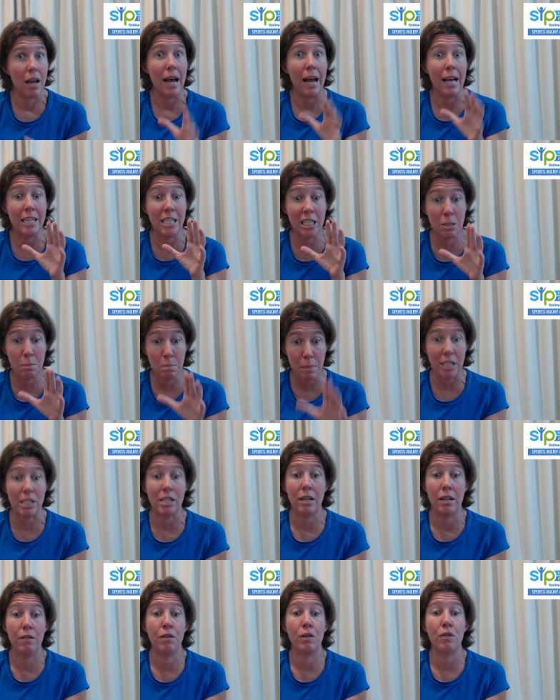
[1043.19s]

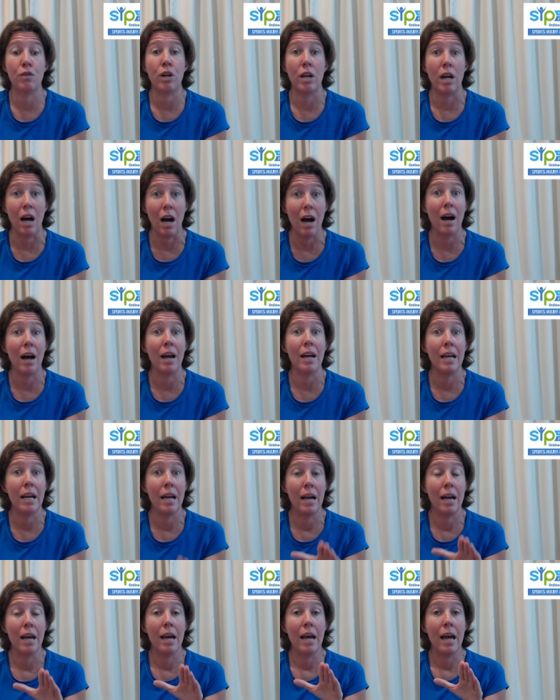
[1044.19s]
especially if you've got a high
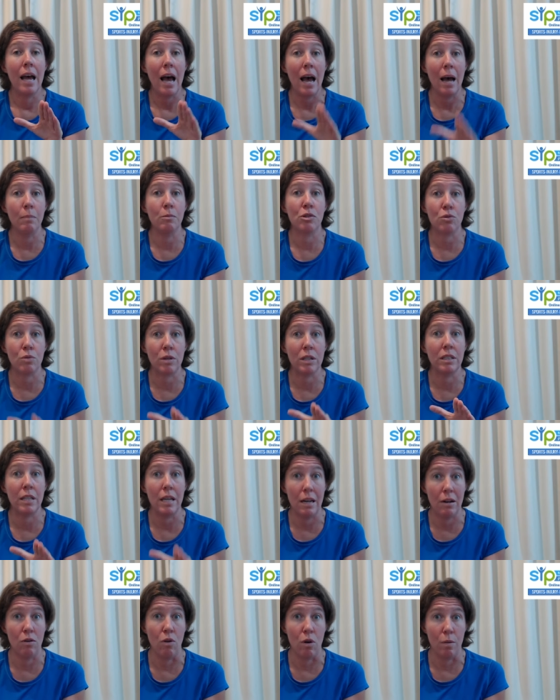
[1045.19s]
hamstring
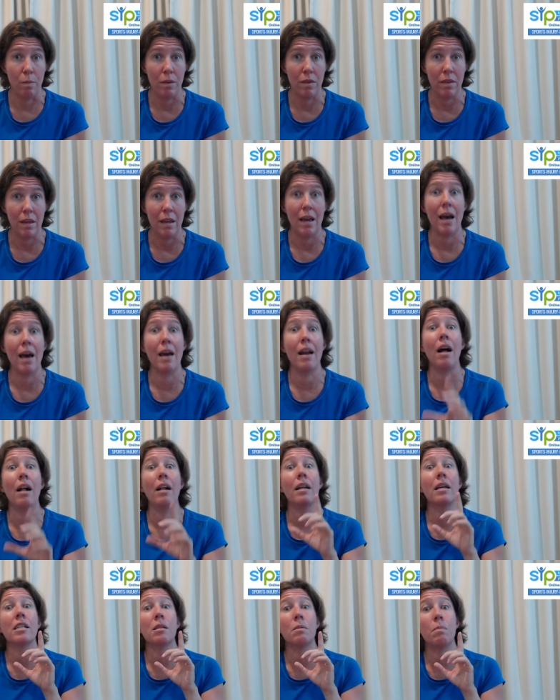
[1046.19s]
tendinopathy, and I'll
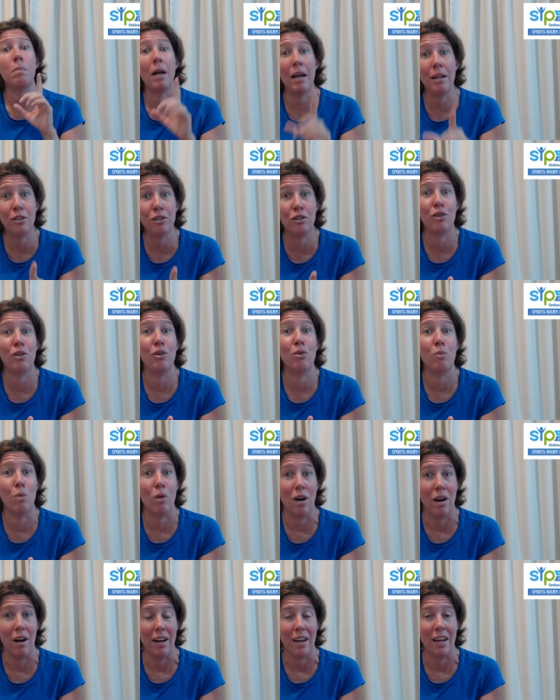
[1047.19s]
explain to you
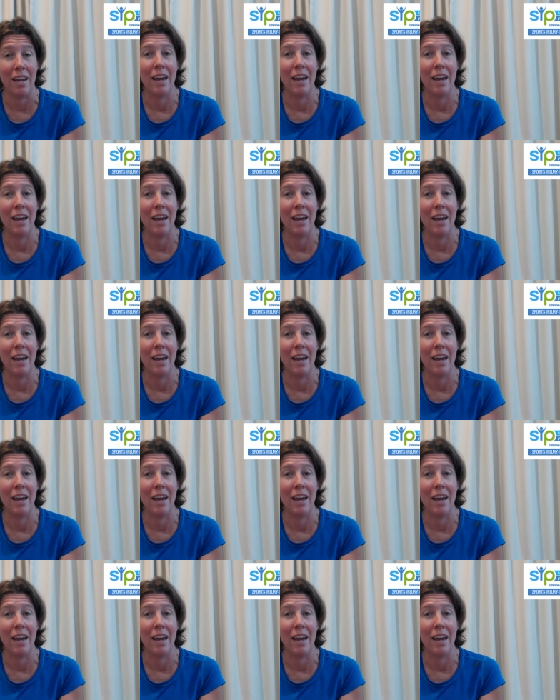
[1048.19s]
why.